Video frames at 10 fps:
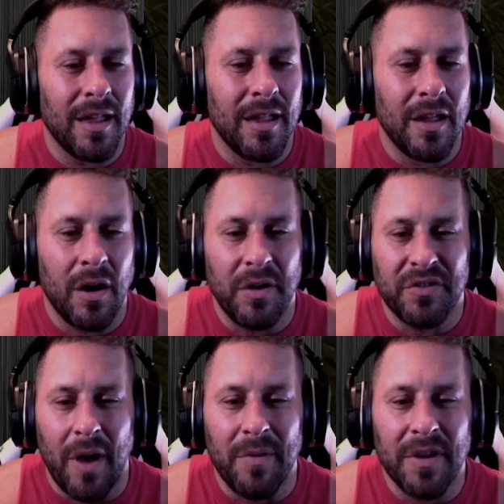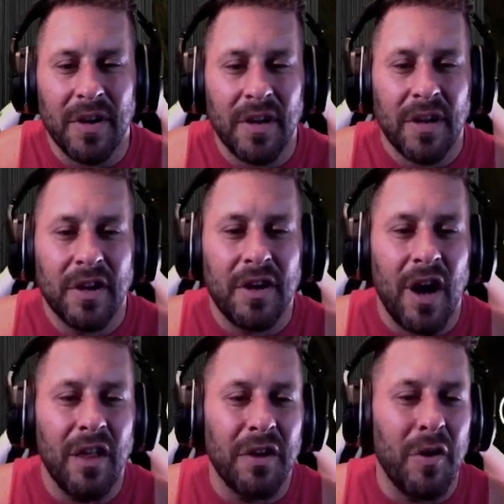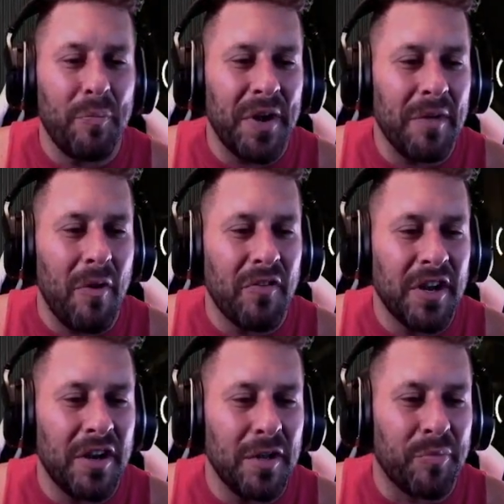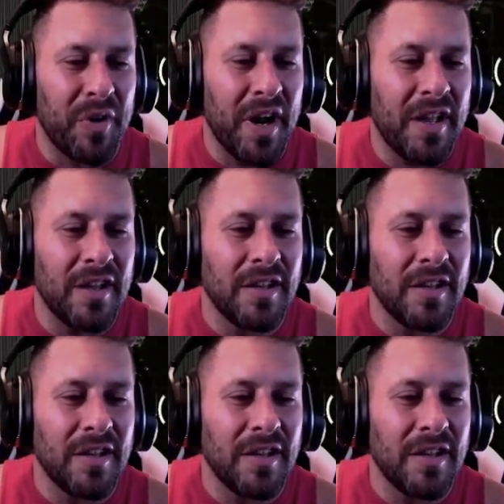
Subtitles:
Oh, he's coming. He's cool Cutler, don't bring him over here, you prick.